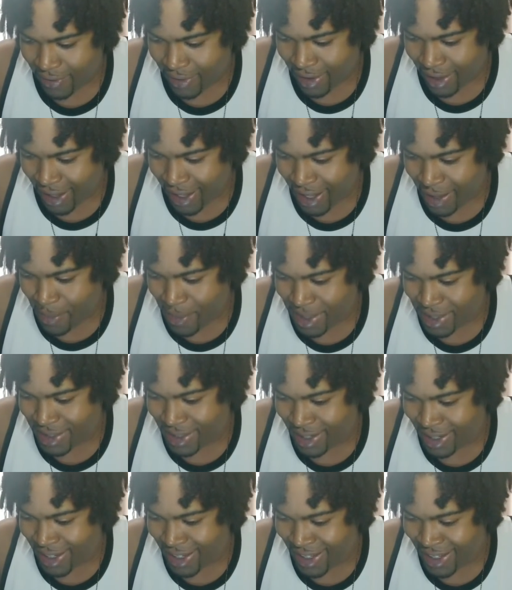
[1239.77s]
Hey, Miss
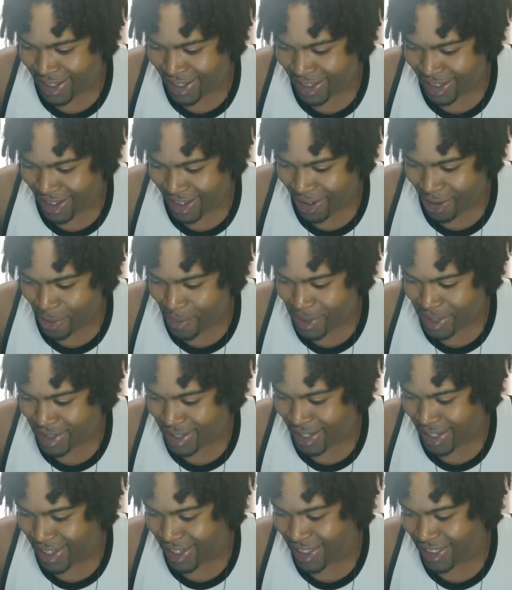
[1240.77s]
Talia. Oh, Miss
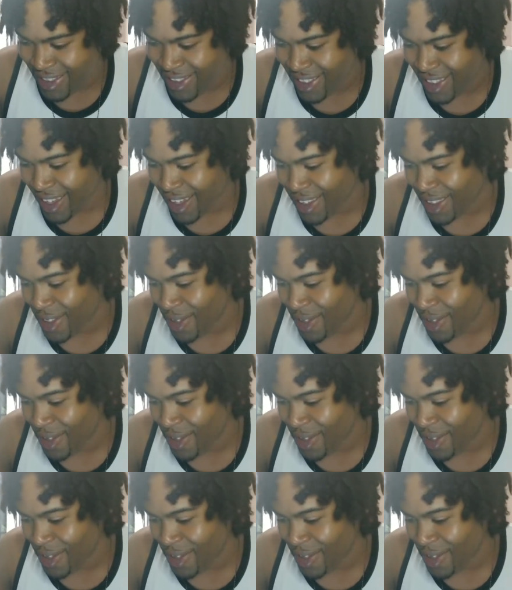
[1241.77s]
Talia, thank